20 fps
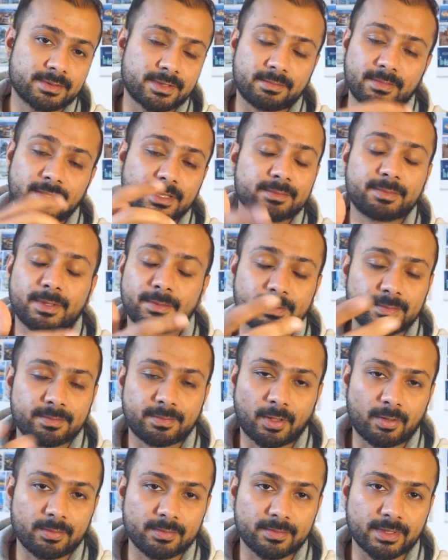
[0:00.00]
some other people's
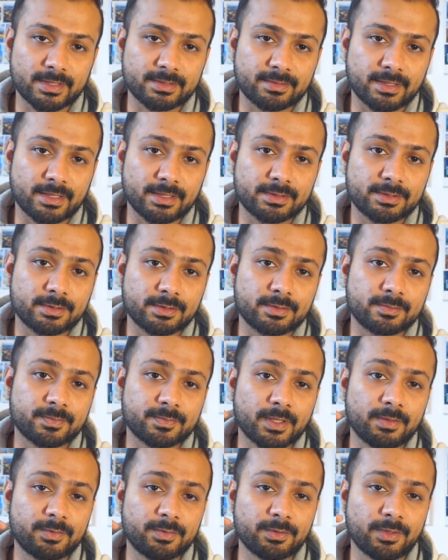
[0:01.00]
problem as well. So
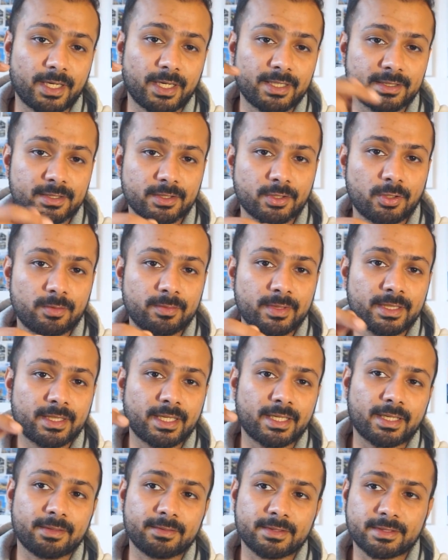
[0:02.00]
if you write in the comment
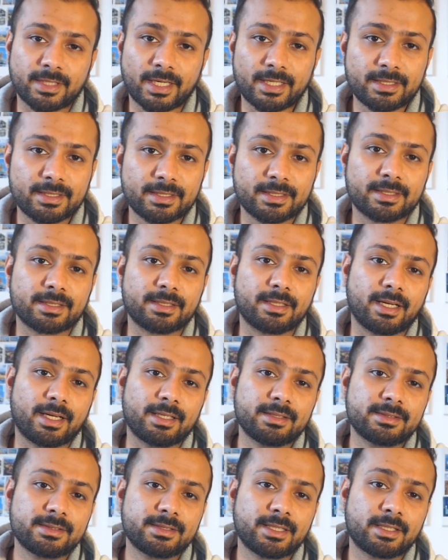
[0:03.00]
and I will write the
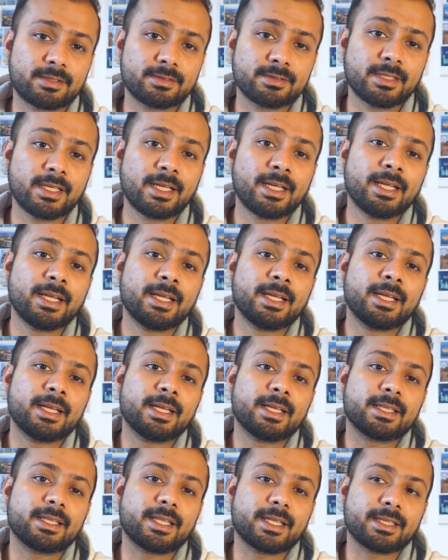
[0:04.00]
answer down,
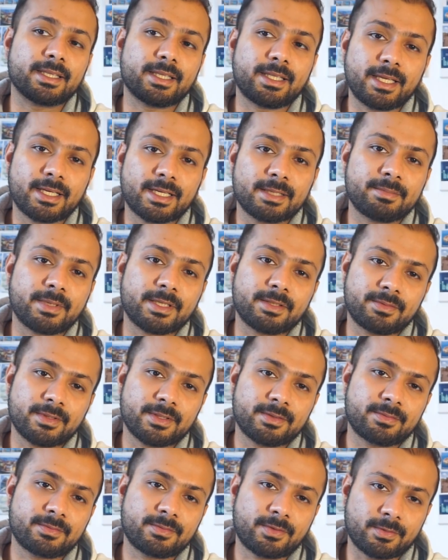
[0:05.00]
then they can
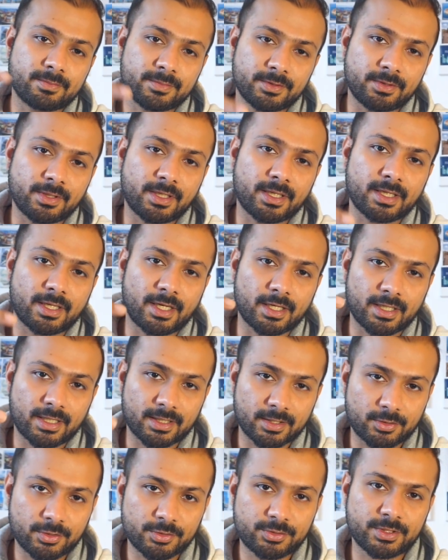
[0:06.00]
benefit from your
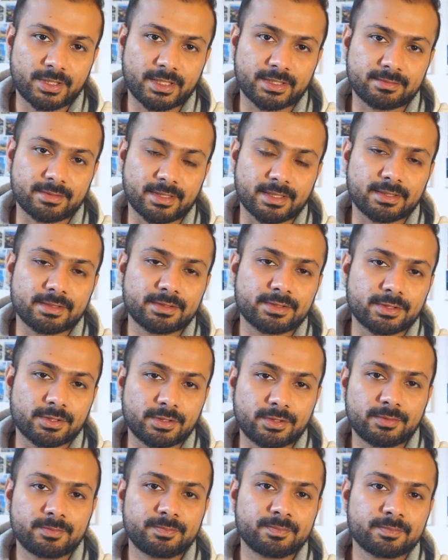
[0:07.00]
question as well.
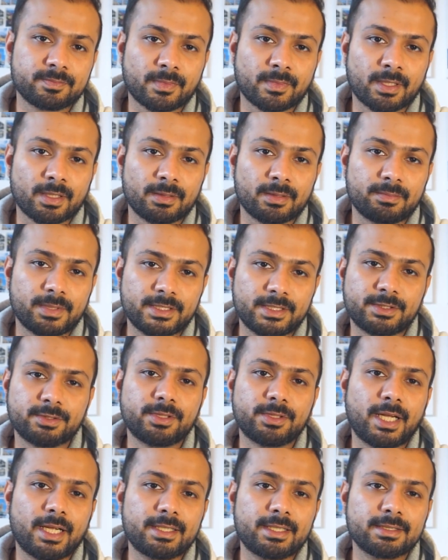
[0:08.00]
So please do
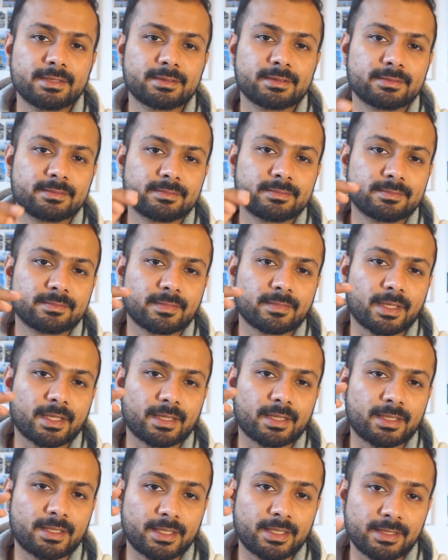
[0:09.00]
that.
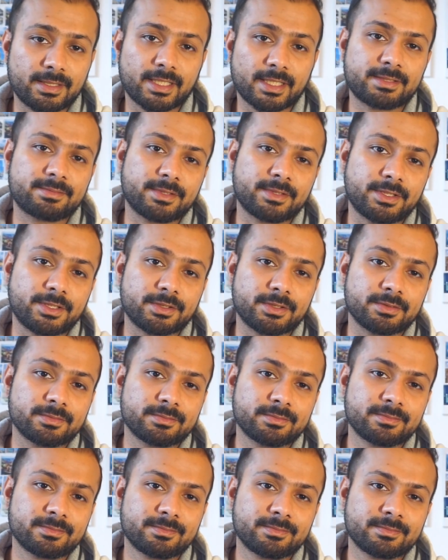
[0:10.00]
Till next video,
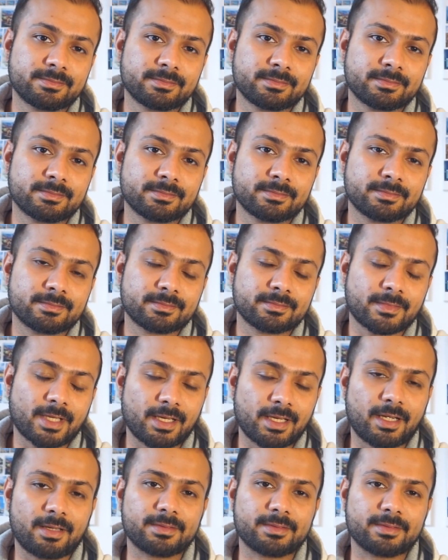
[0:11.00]
Allah